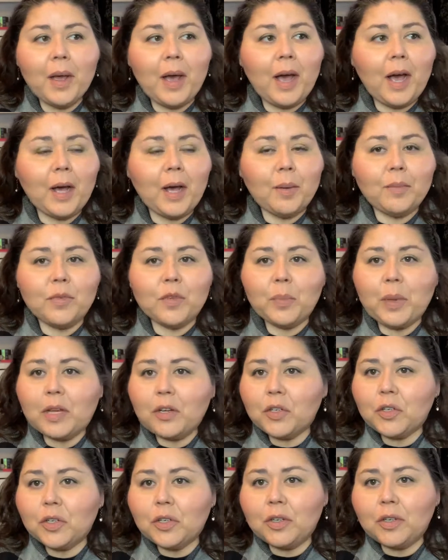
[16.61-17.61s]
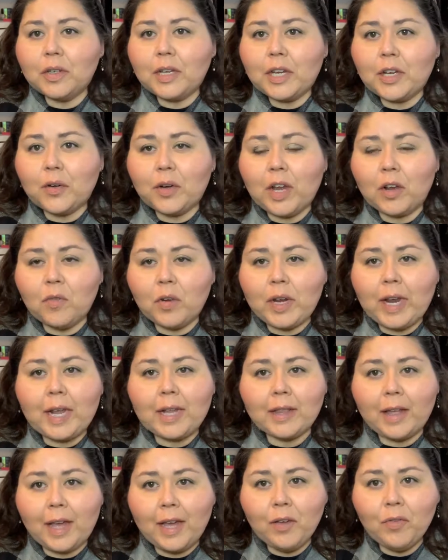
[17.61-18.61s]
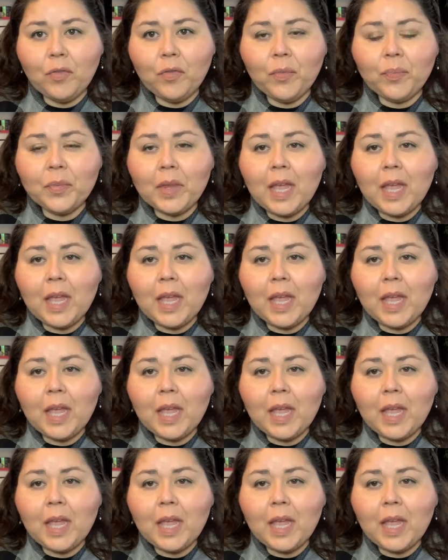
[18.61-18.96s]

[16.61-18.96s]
um, special in your everyday life.